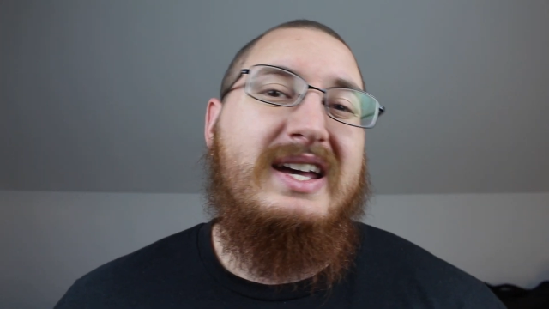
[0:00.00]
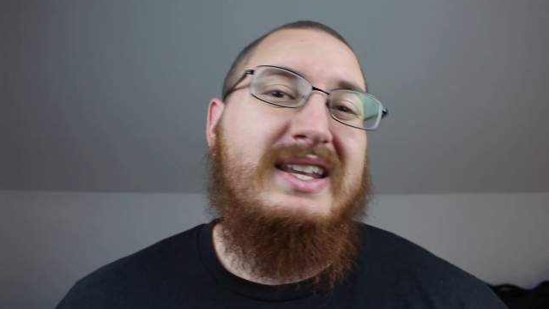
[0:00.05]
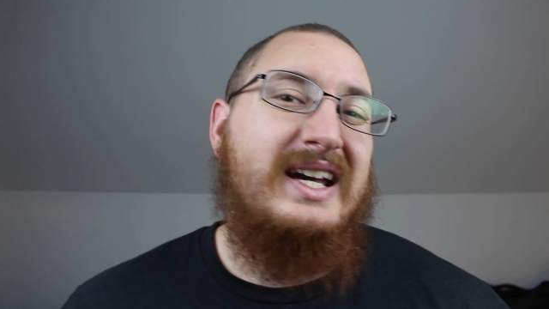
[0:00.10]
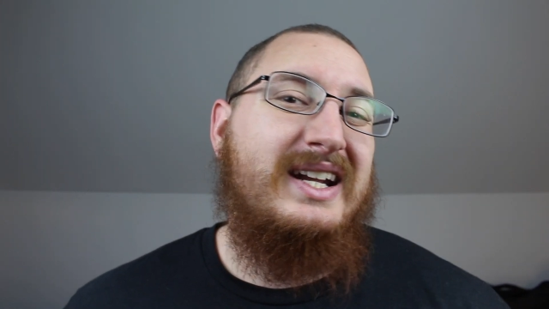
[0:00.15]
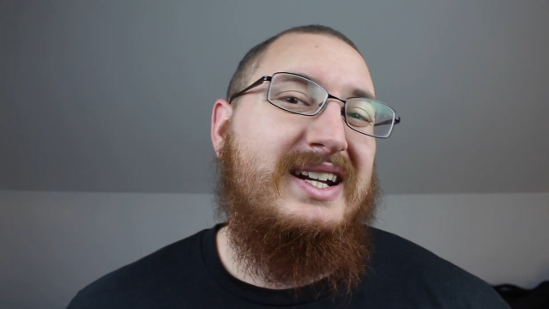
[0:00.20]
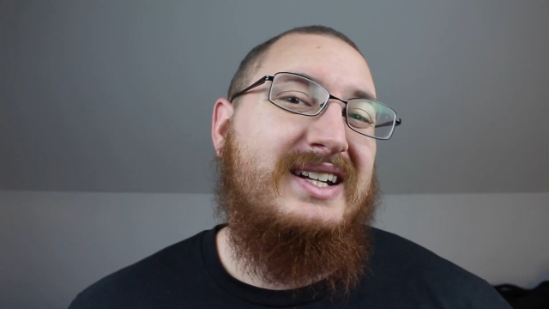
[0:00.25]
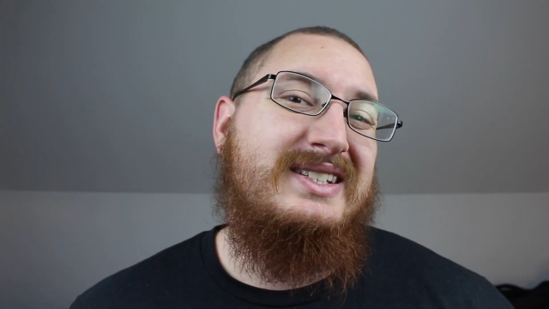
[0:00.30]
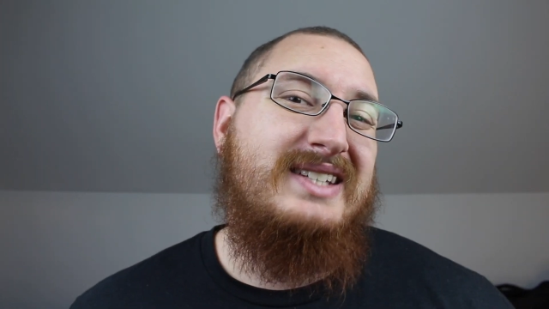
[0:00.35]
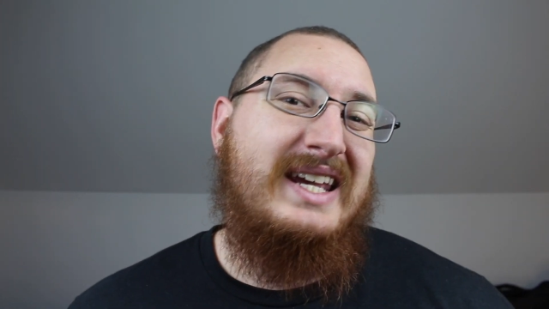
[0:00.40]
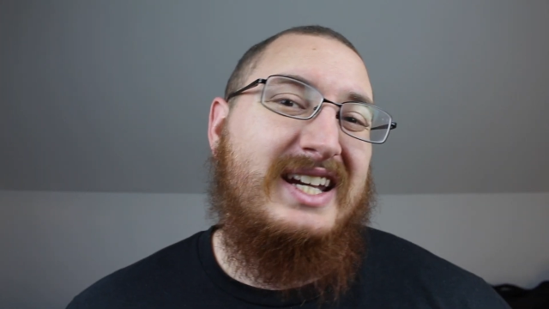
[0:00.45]

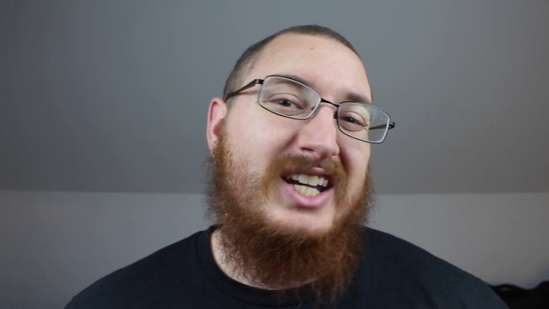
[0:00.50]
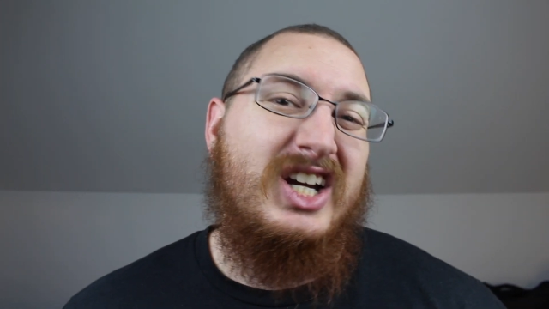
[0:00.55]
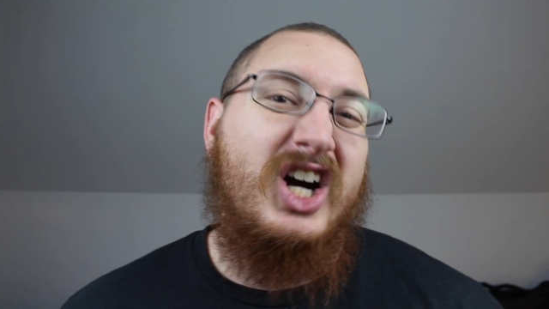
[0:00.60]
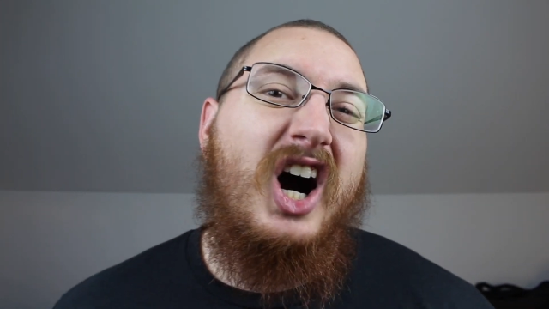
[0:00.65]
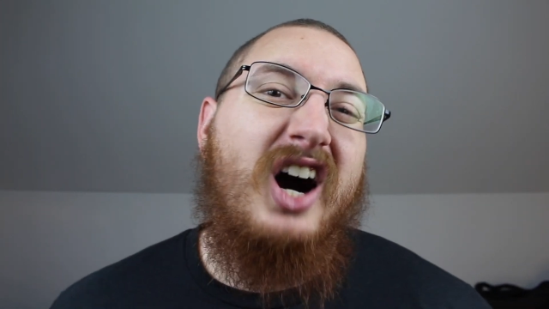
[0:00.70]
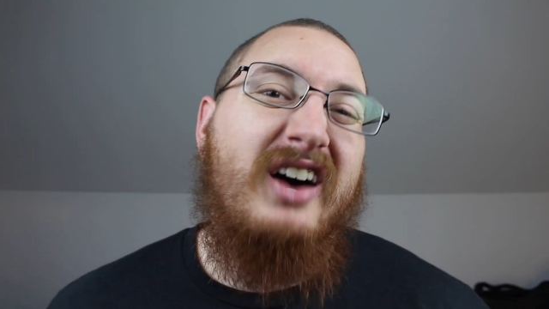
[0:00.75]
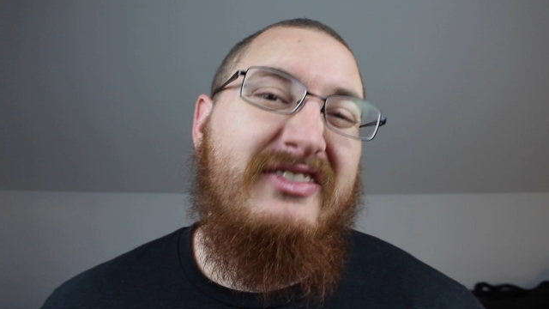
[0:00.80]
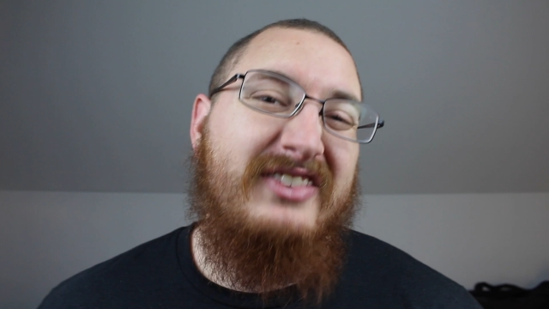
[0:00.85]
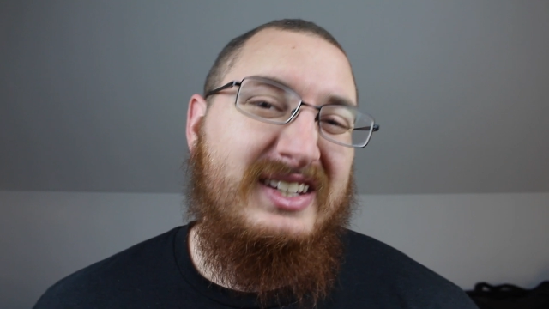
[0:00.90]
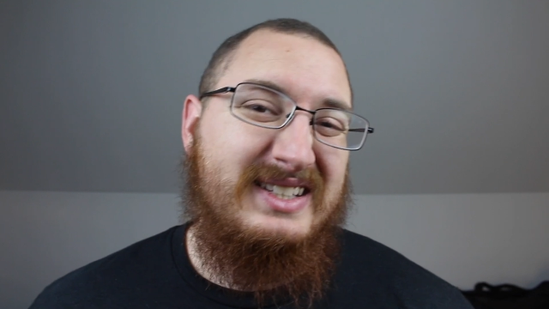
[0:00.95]
that is a
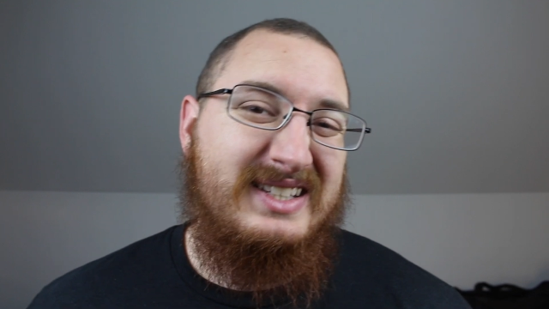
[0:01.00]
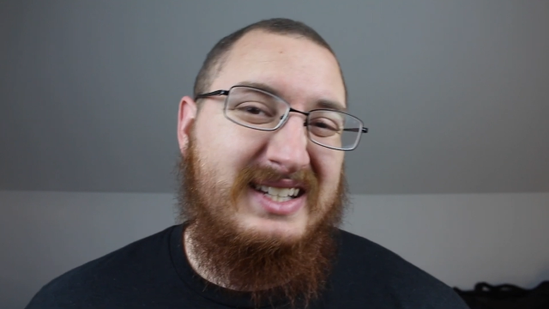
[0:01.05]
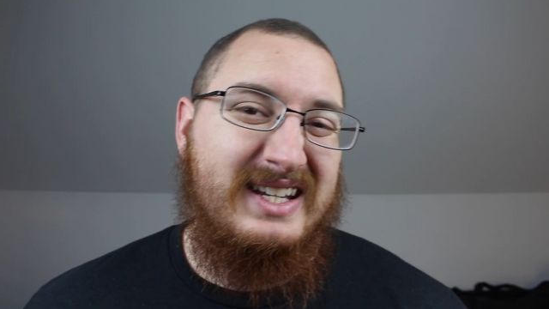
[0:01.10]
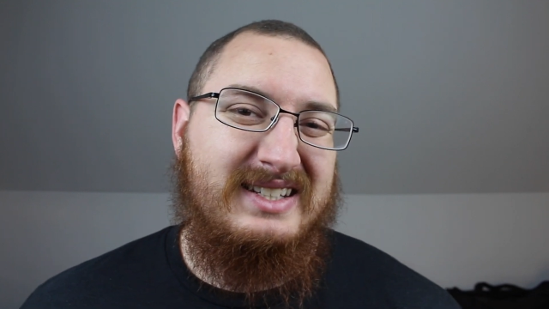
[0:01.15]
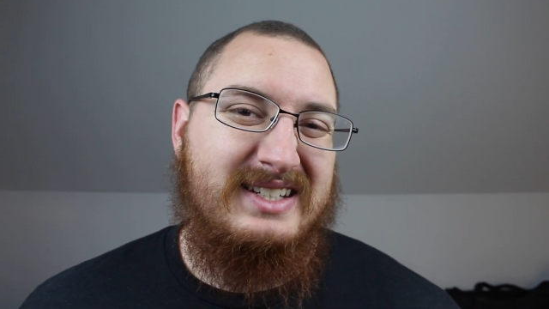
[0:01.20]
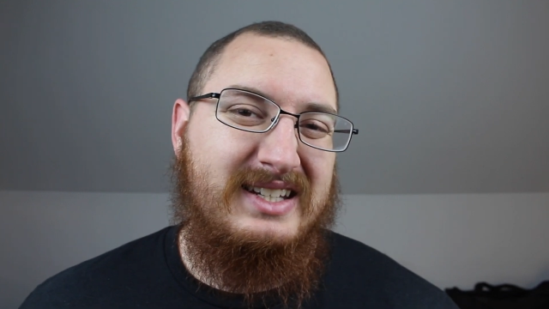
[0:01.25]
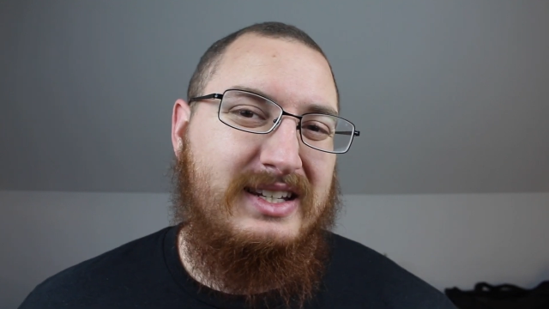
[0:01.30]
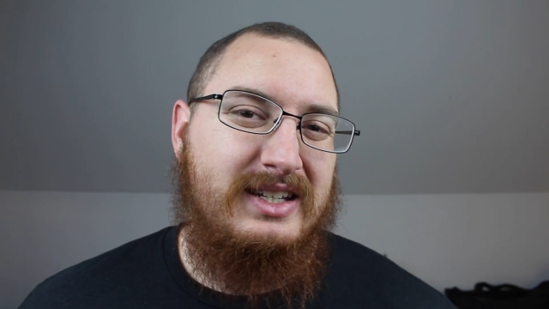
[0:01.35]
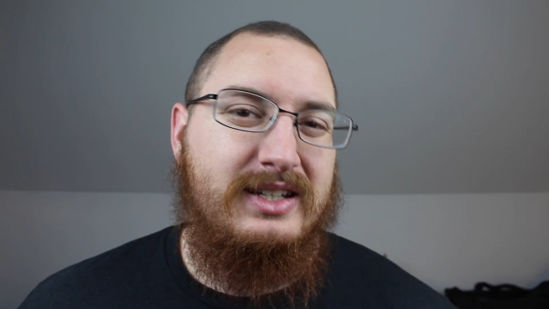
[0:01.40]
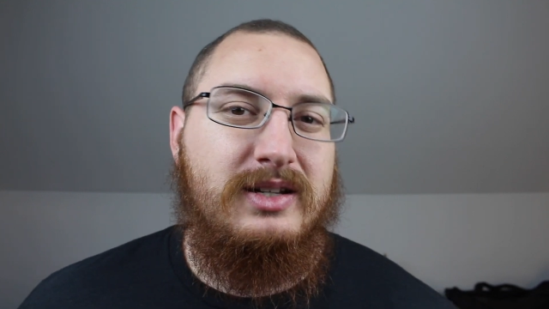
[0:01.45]
coffee
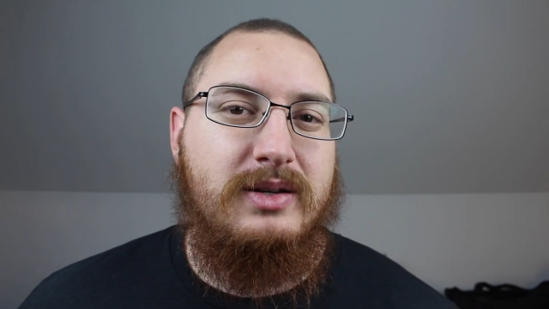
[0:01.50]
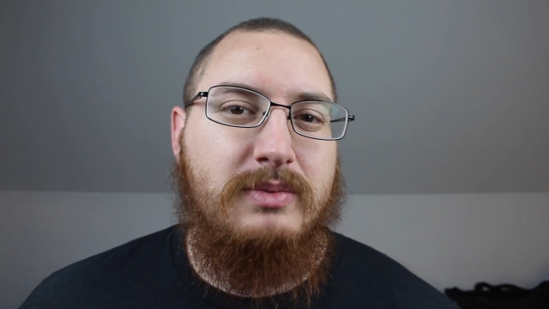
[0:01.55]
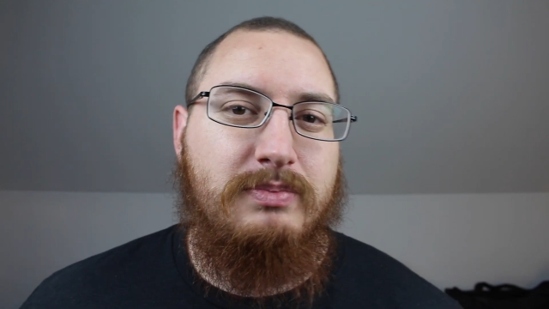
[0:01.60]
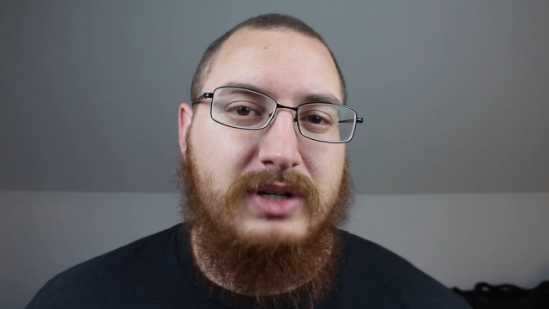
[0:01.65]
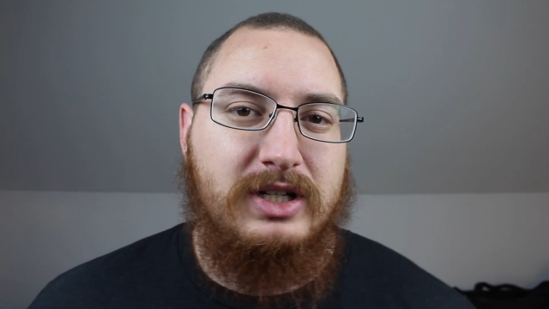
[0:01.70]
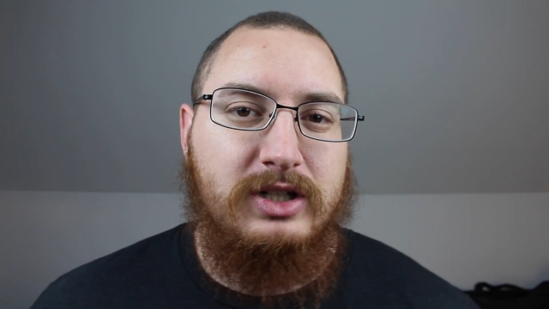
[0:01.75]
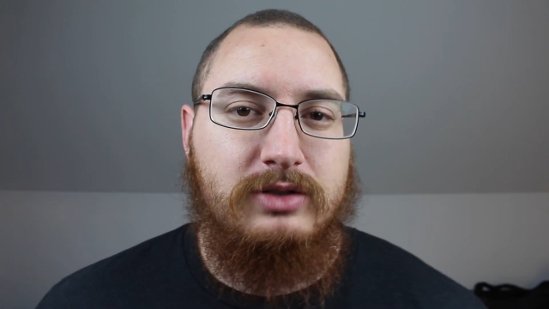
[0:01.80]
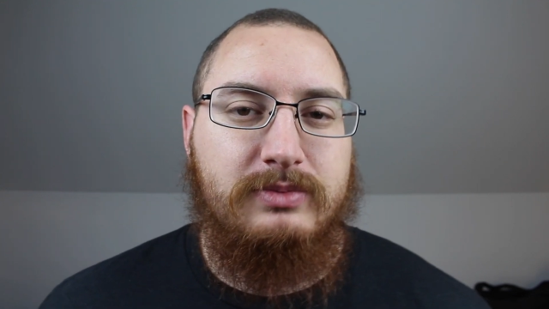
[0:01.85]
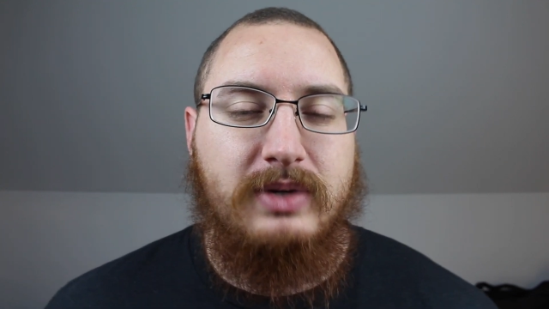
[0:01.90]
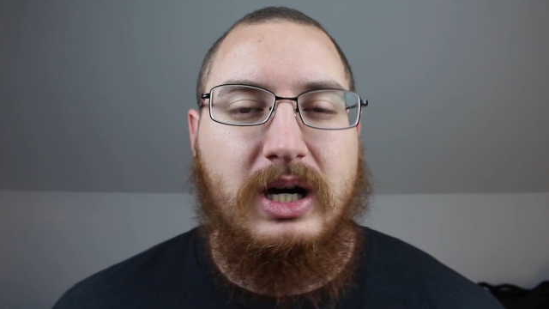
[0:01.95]
scented
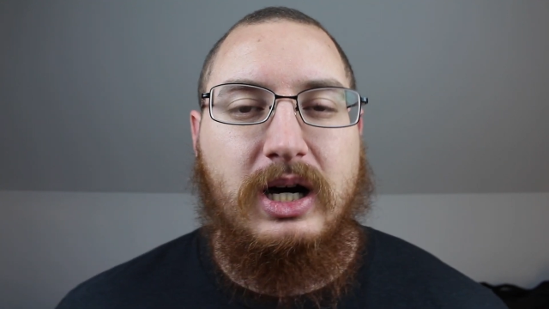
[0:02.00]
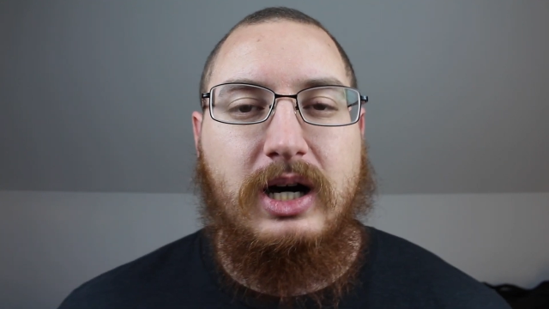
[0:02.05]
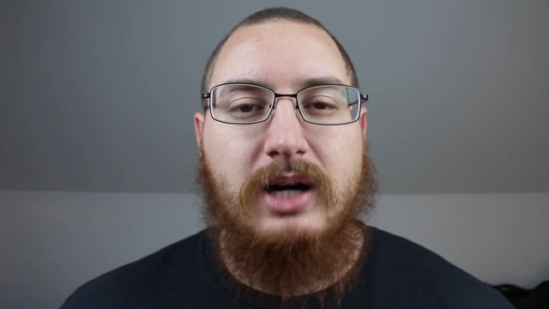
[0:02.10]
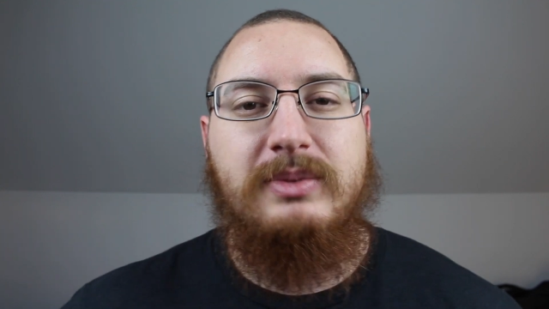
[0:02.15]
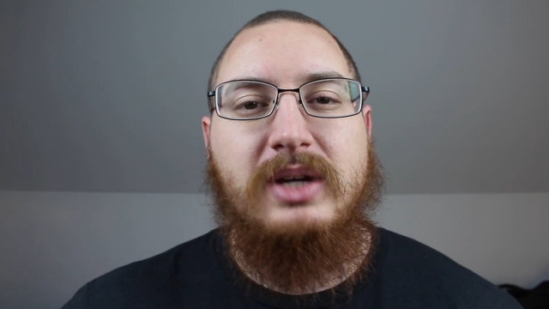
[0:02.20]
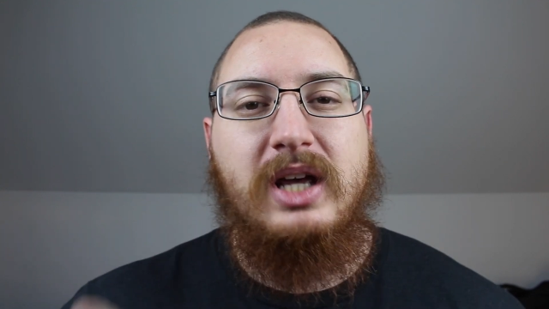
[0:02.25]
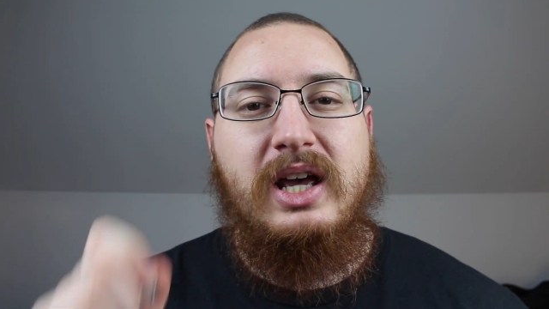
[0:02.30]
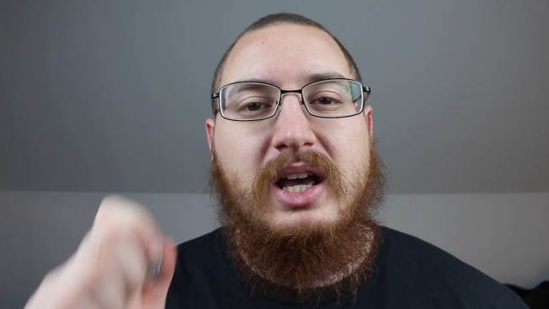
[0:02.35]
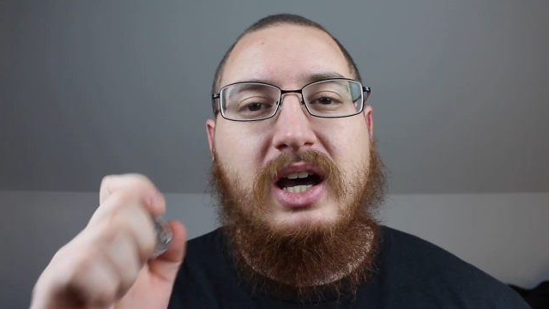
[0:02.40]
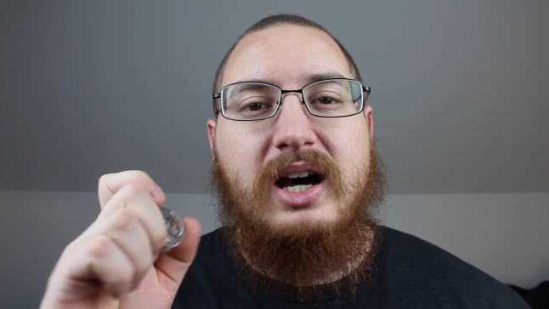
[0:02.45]
beard balm,